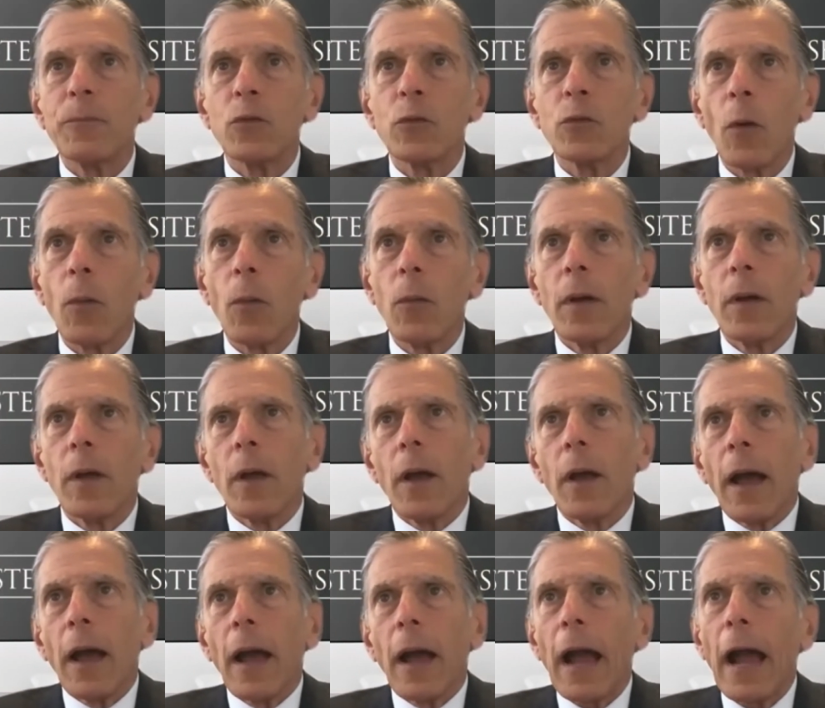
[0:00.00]
So
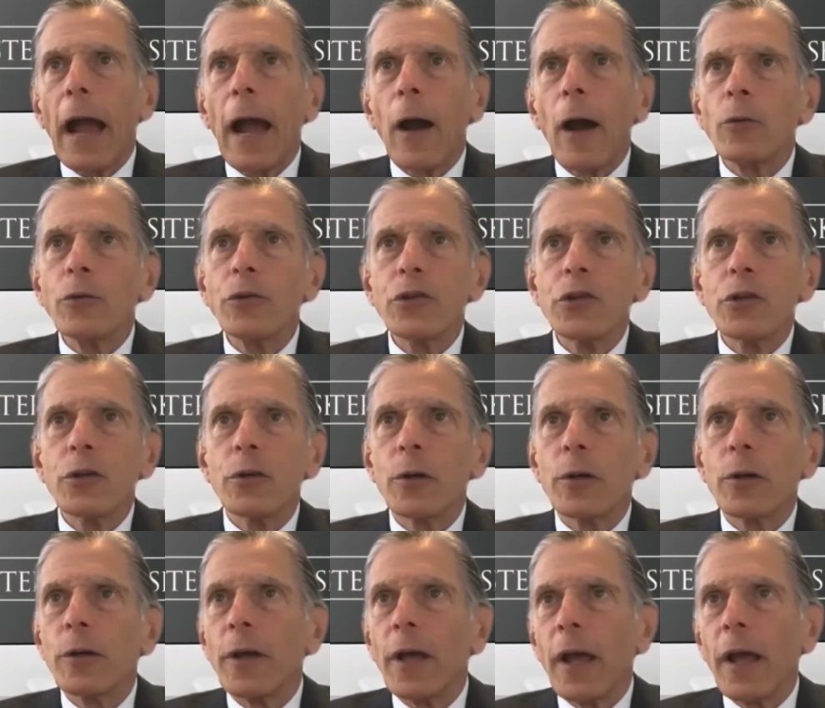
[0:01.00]
how
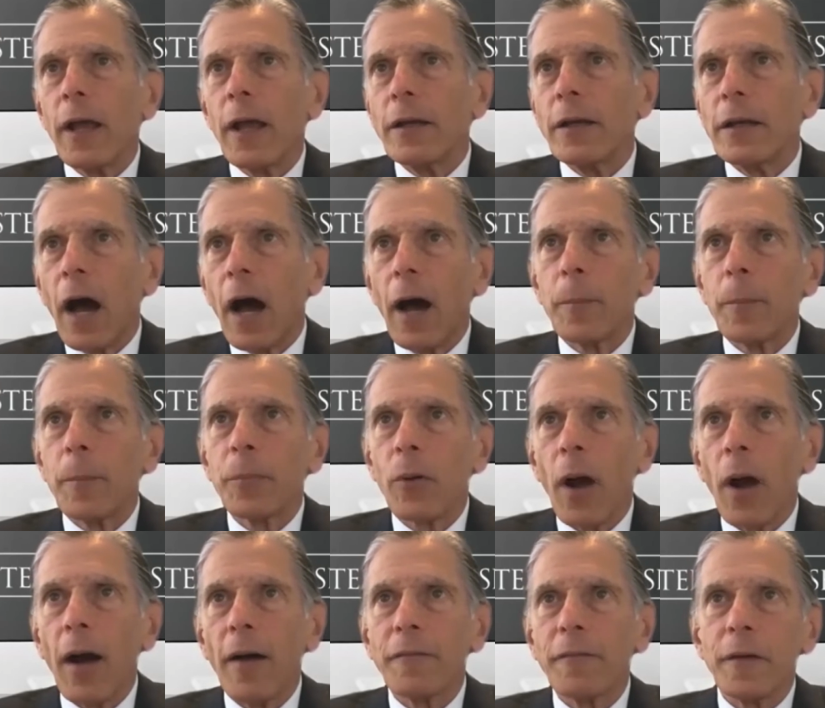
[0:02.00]
should a
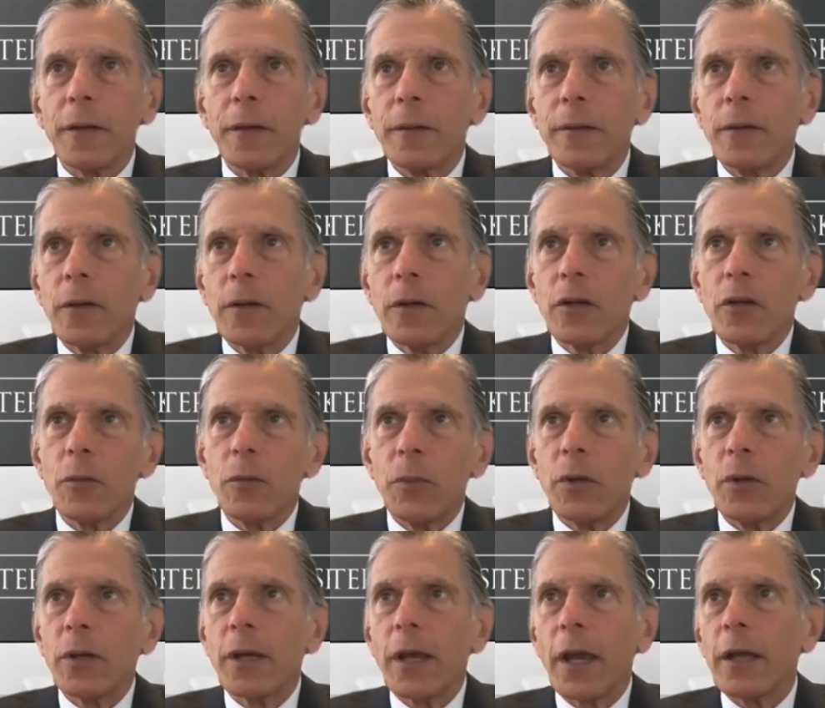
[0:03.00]
nonprofit
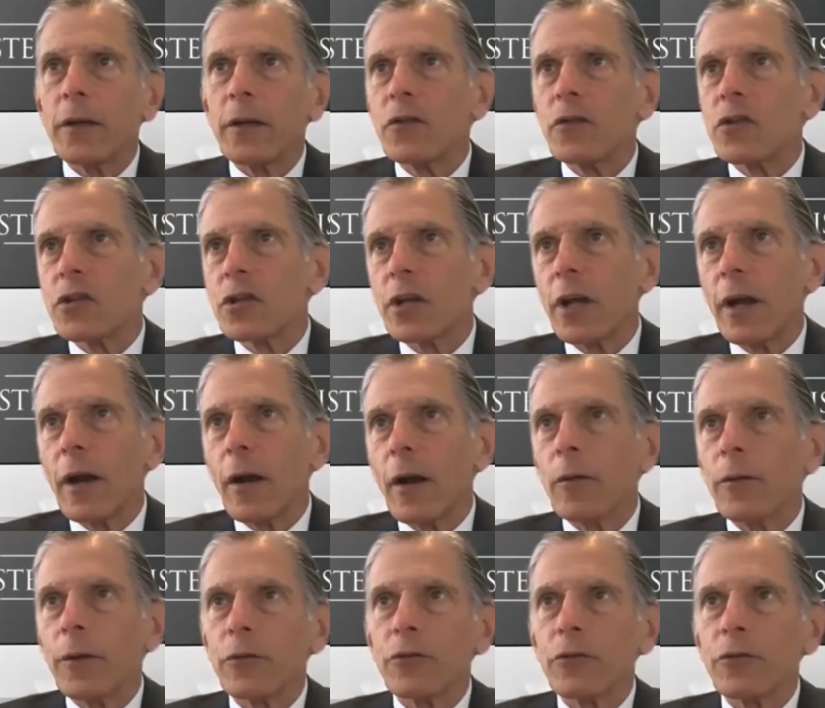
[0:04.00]
communicate and share
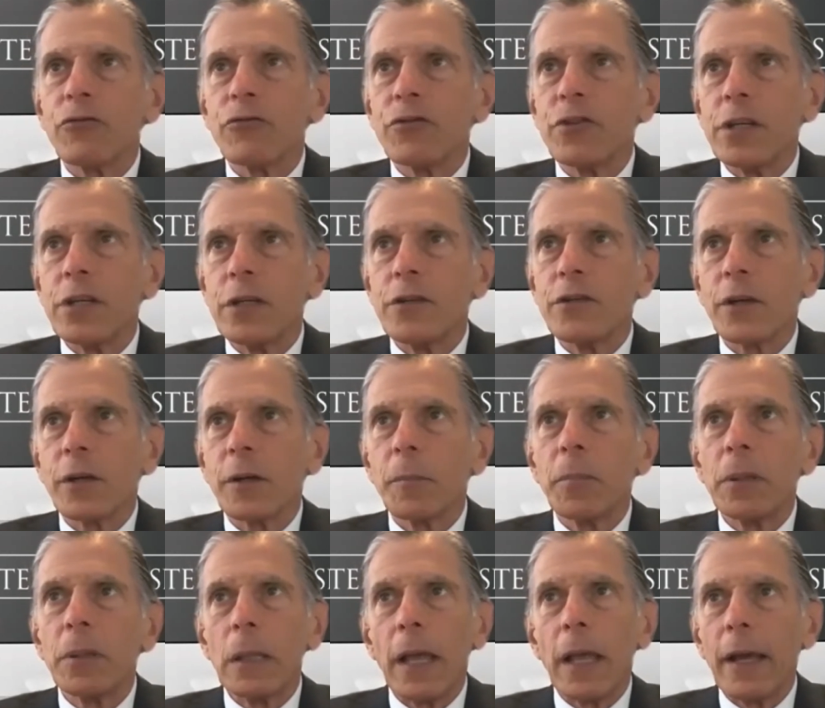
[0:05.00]
their strategic
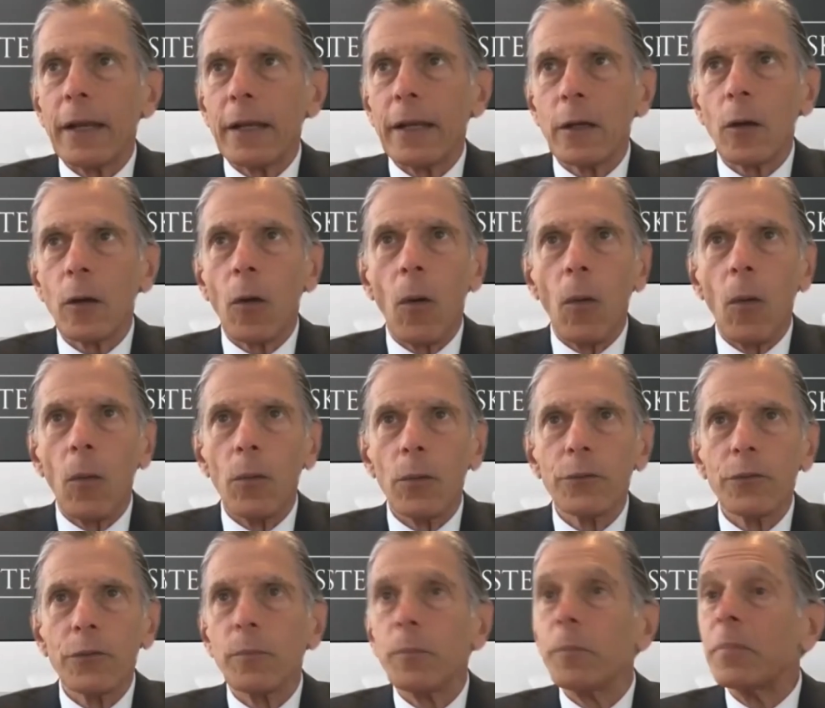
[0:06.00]
planning
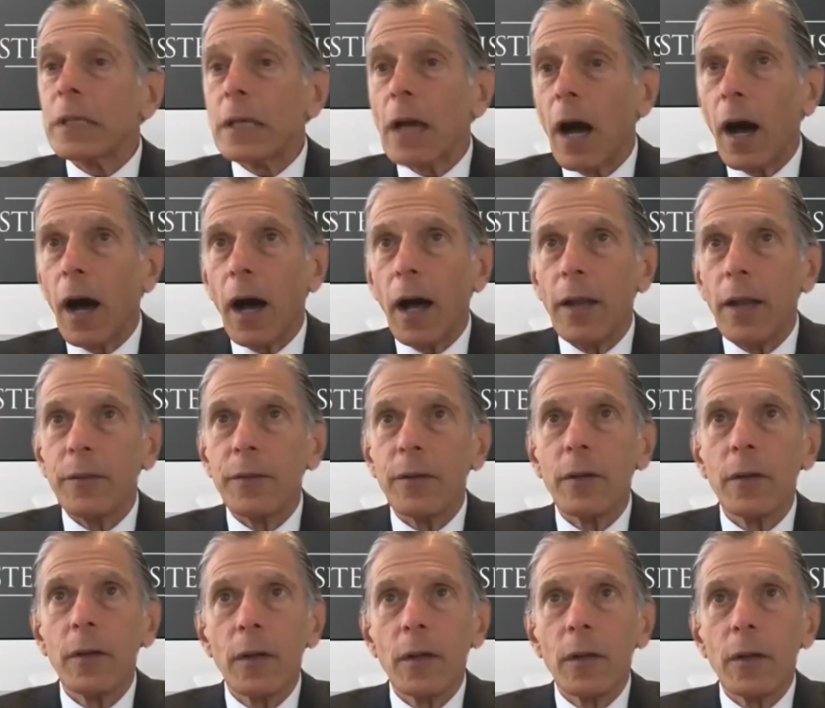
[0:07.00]
goals beyond
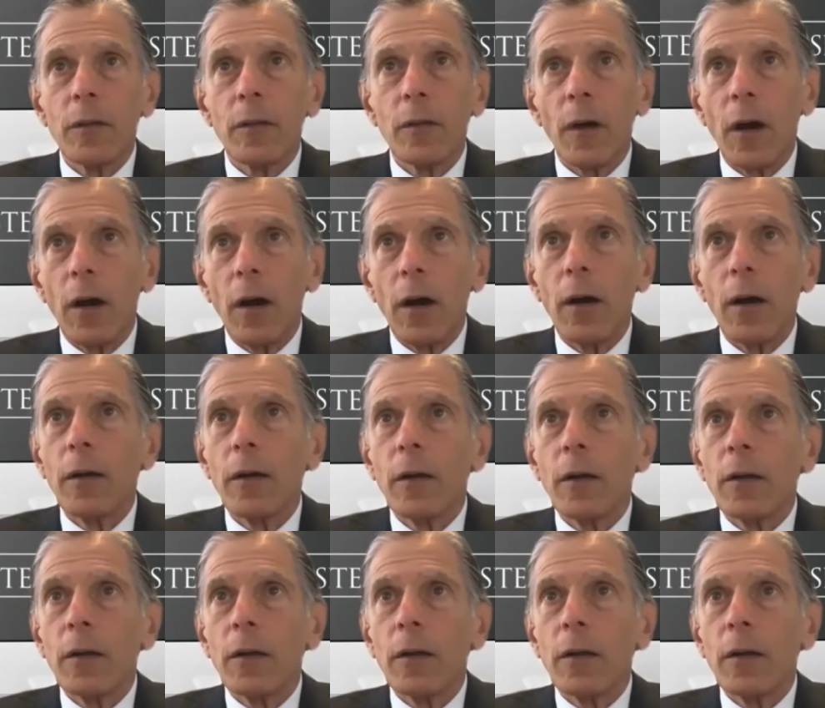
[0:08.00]
the